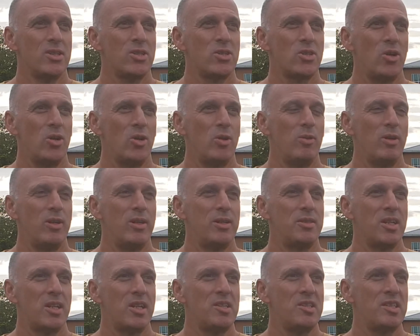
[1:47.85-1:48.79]
So
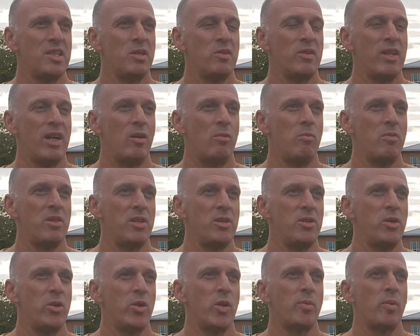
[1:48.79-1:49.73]
to continue that on with a
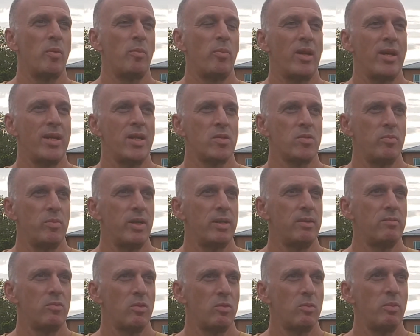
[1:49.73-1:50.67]
new group of players would
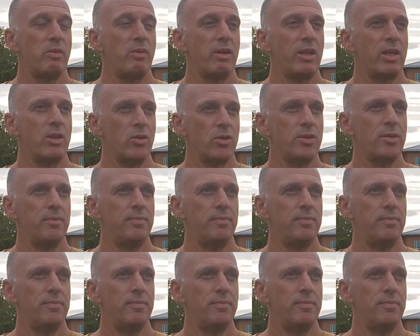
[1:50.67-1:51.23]
be really good.